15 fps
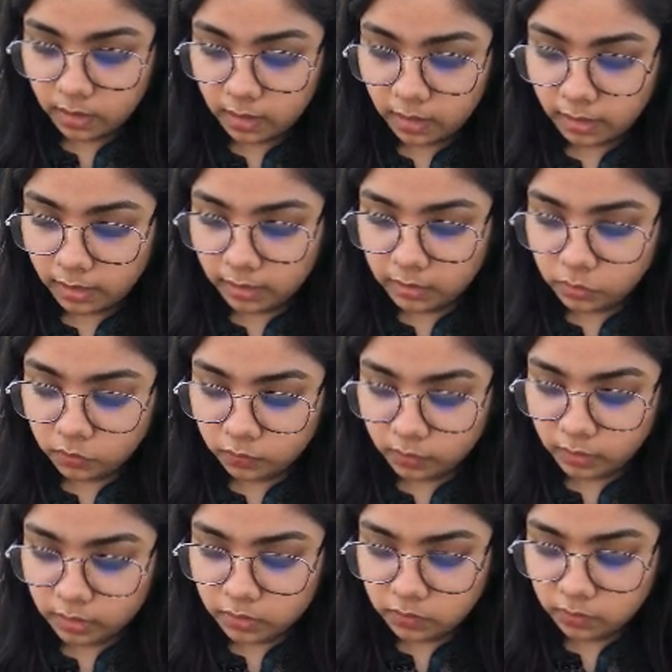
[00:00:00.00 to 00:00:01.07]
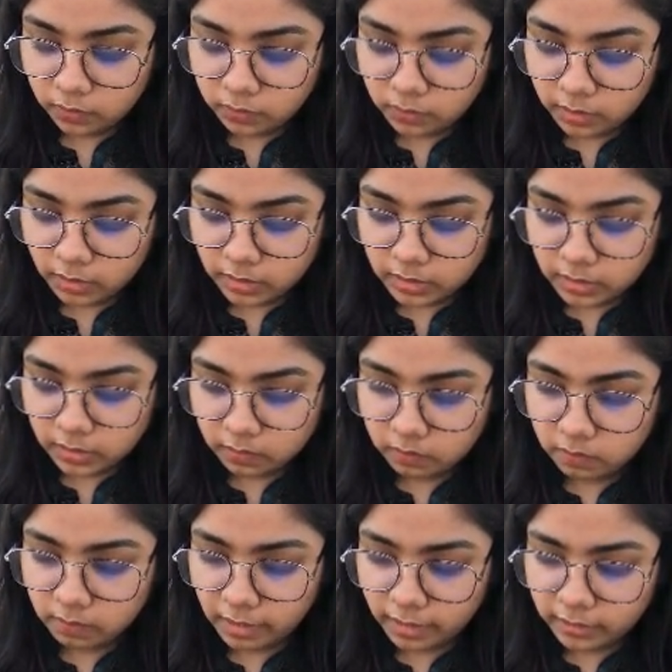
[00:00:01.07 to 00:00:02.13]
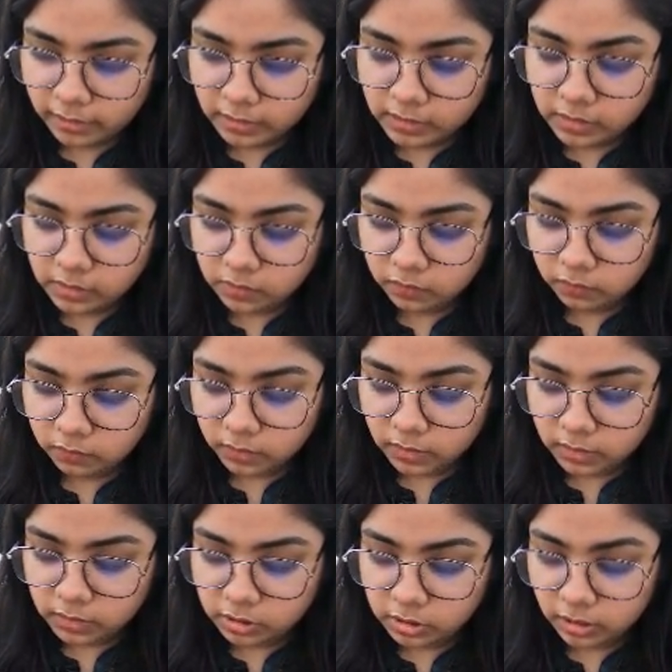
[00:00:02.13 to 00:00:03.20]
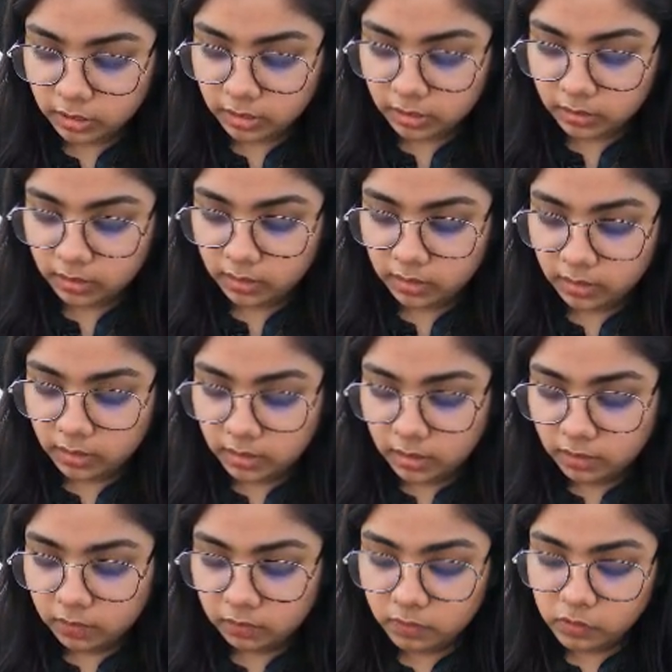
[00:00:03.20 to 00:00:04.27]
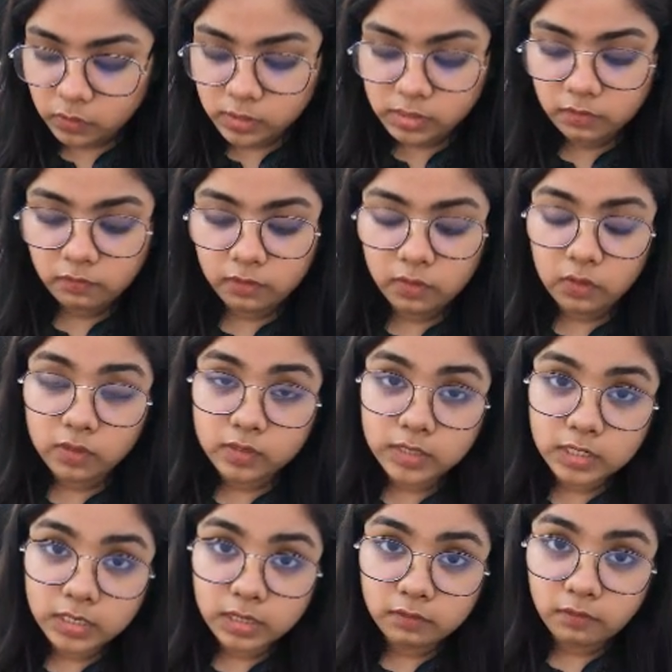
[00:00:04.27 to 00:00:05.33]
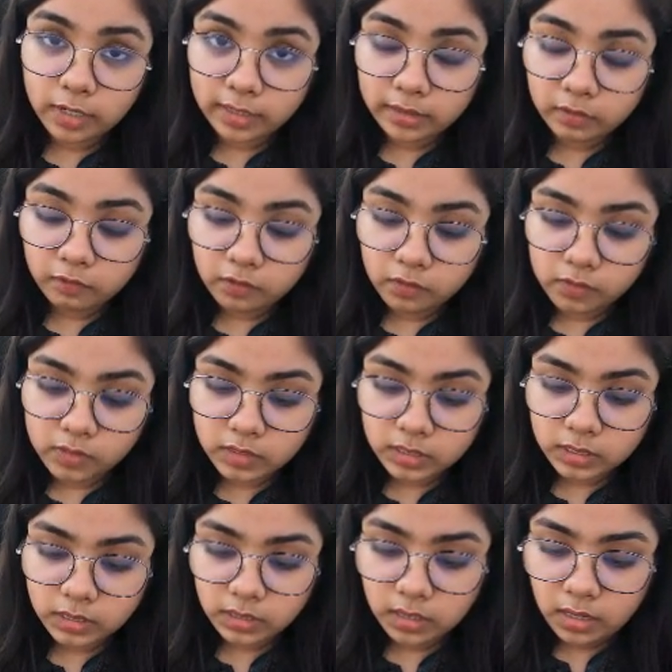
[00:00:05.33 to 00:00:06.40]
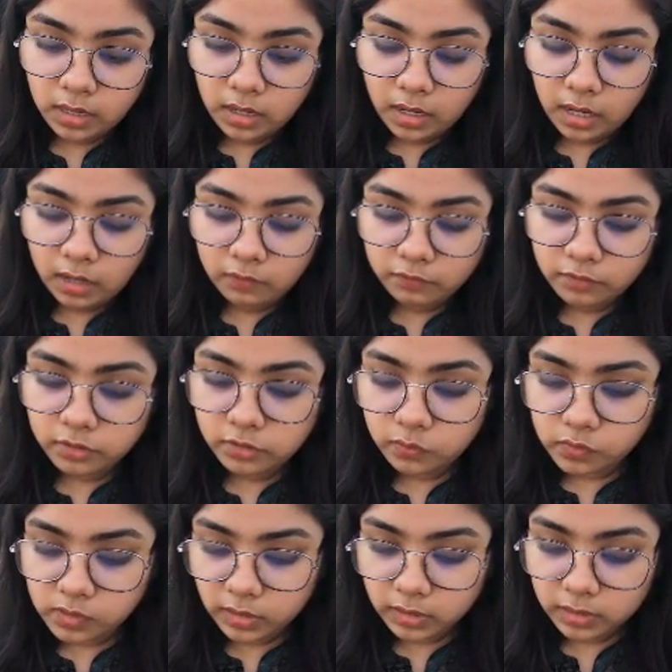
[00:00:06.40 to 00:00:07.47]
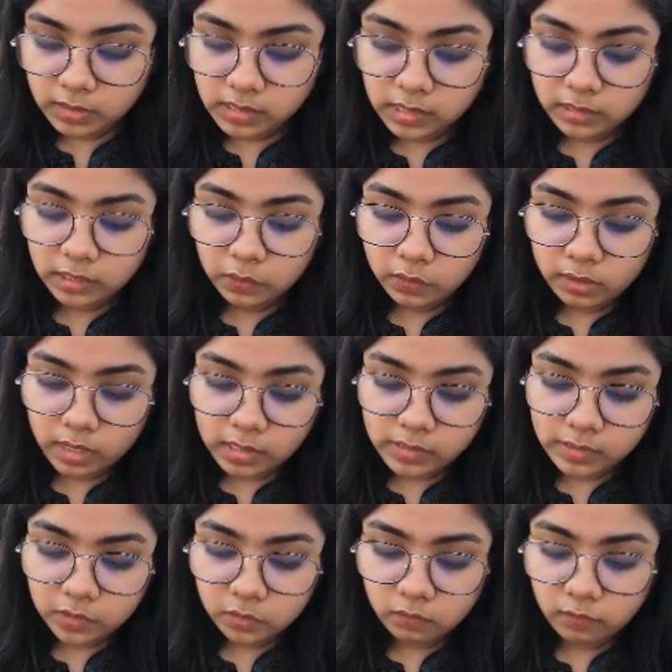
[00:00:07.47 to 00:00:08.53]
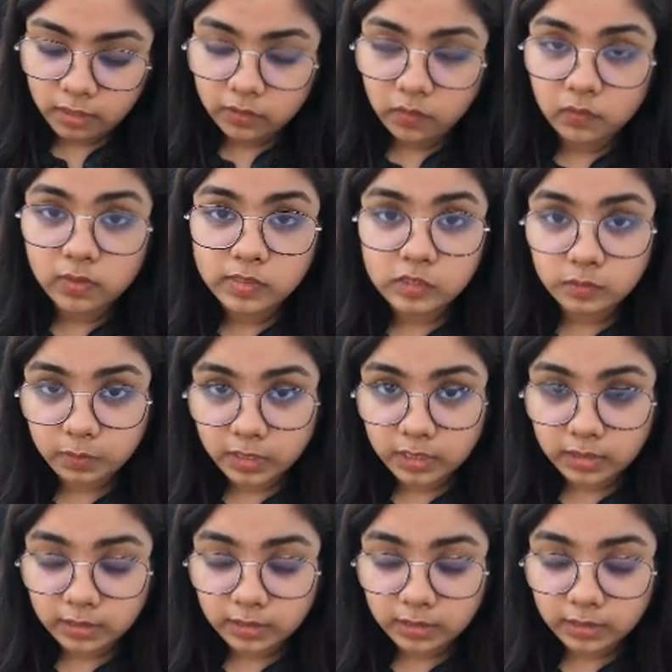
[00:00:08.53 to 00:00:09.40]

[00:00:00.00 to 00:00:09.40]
And over here you're going to get minus 3j. Now this was the velocity, final velocity after 2 seconds, and they were asking you to find out the speed.